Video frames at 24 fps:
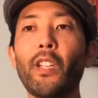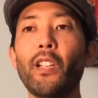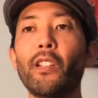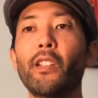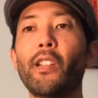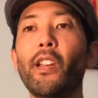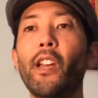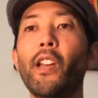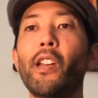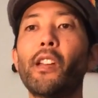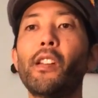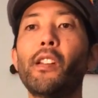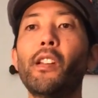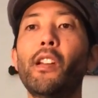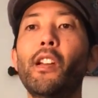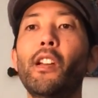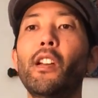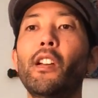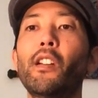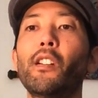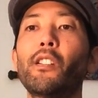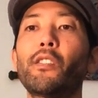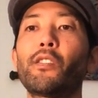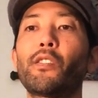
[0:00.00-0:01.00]
Okay,
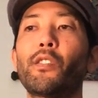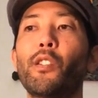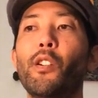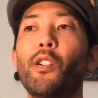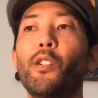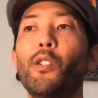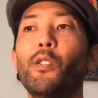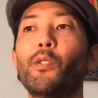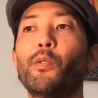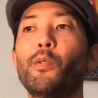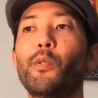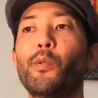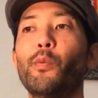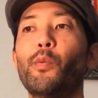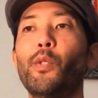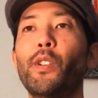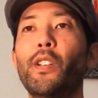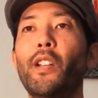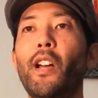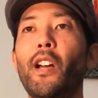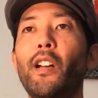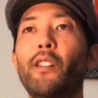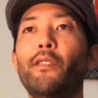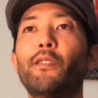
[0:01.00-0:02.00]
so
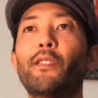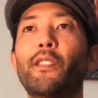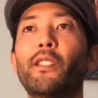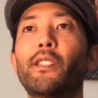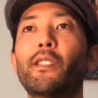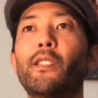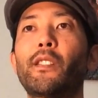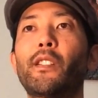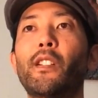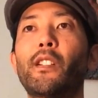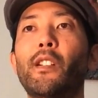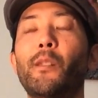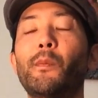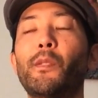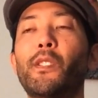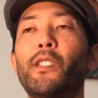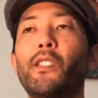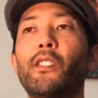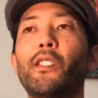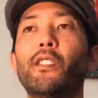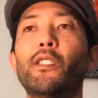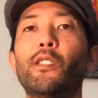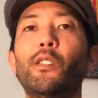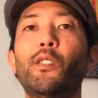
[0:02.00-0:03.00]
what I've come to
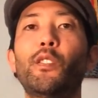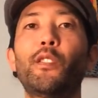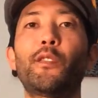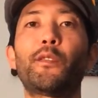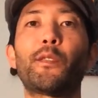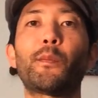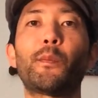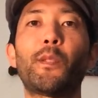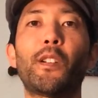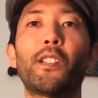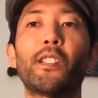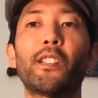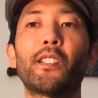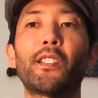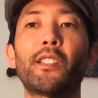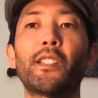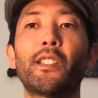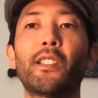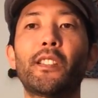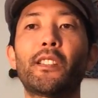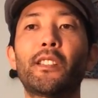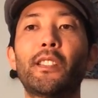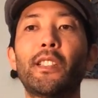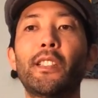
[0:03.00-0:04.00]
conclude from all of
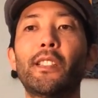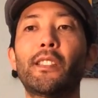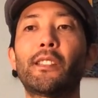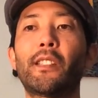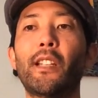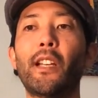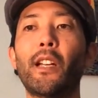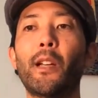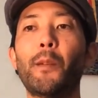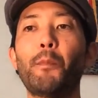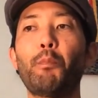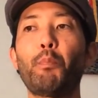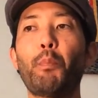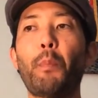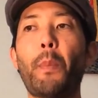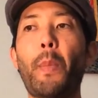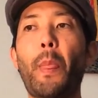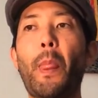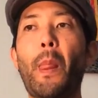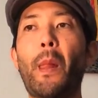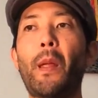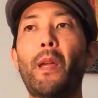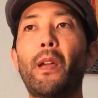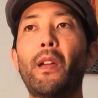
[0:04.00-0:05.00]
this is that
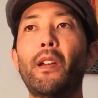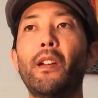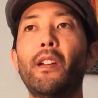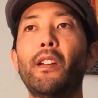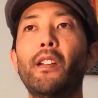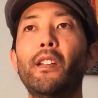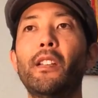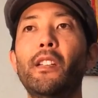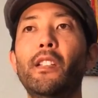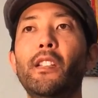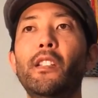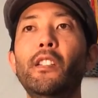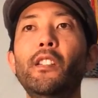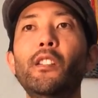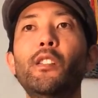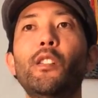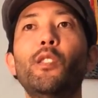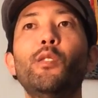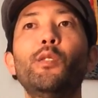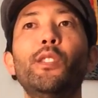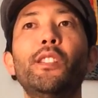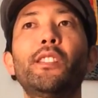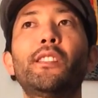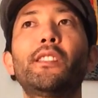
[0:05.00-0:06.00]

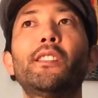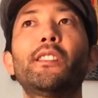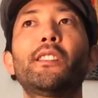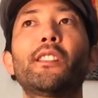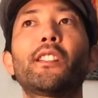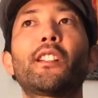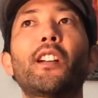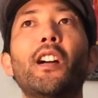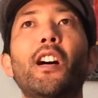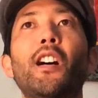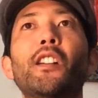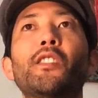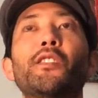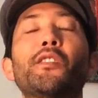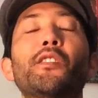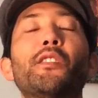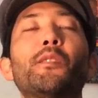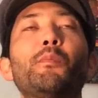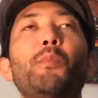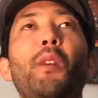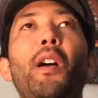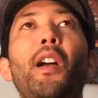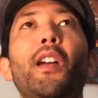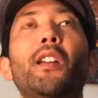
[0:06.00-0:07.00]
ego isn't the
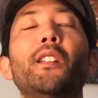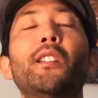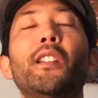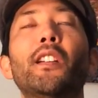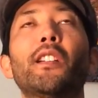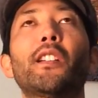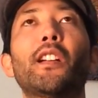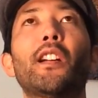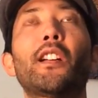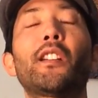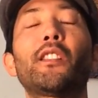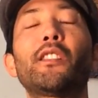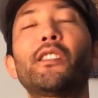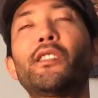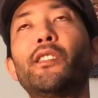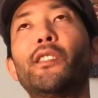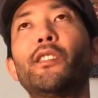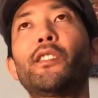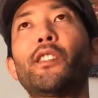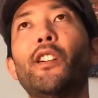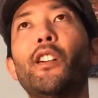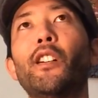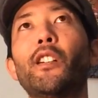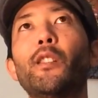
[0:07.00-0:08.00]
conscious mind like I used
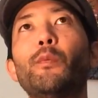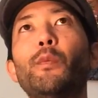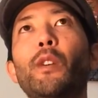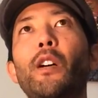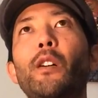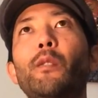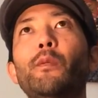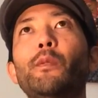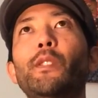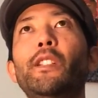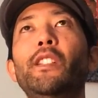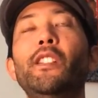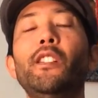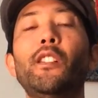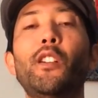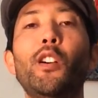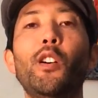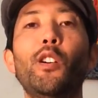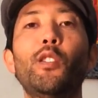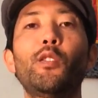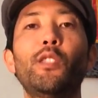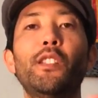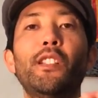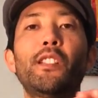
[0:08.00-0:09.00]
to talk about.
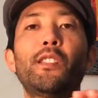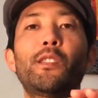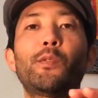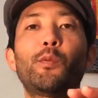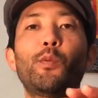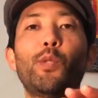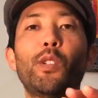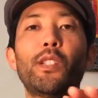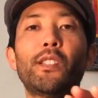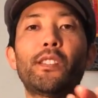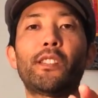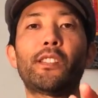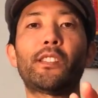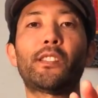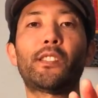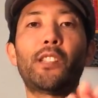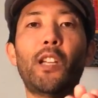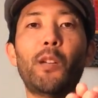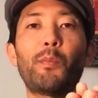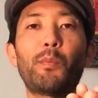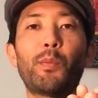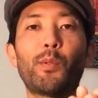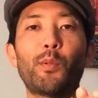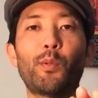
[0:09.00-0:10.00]
Ego is what
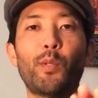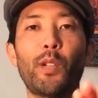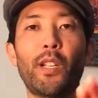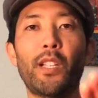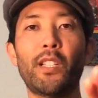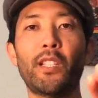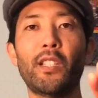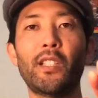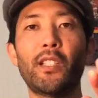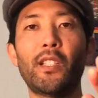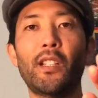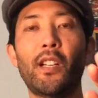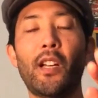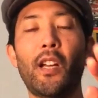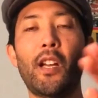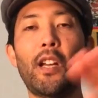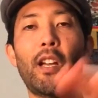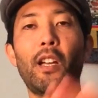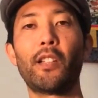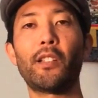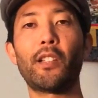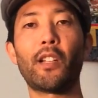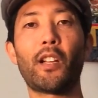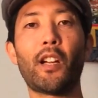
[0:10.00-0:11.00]
separated
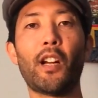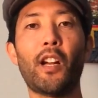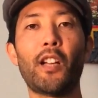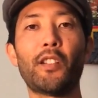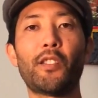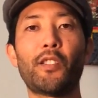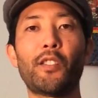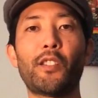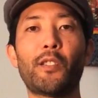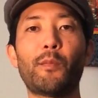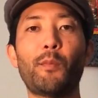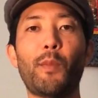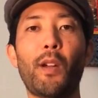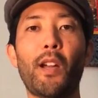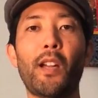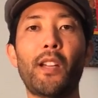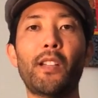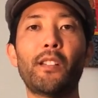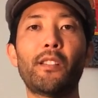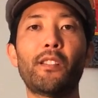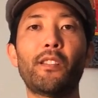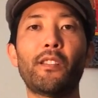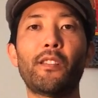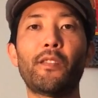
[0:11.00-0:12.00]
the conscious
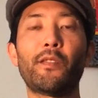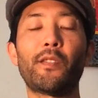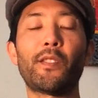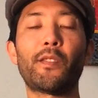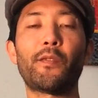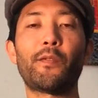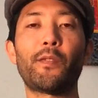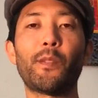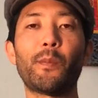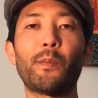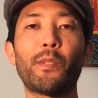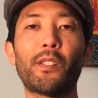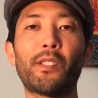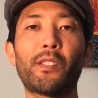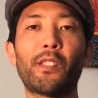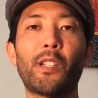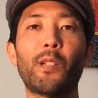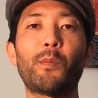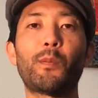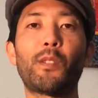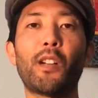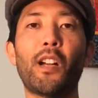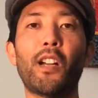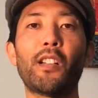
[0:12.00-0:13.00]
mind from the
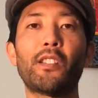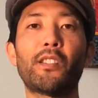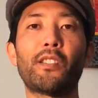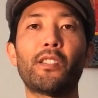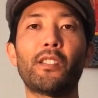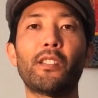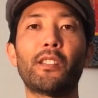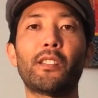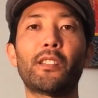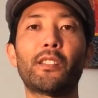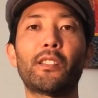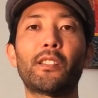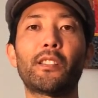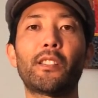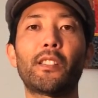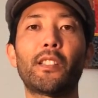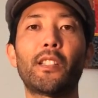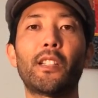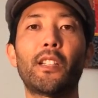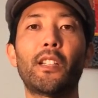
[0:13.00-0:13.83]
subconscious.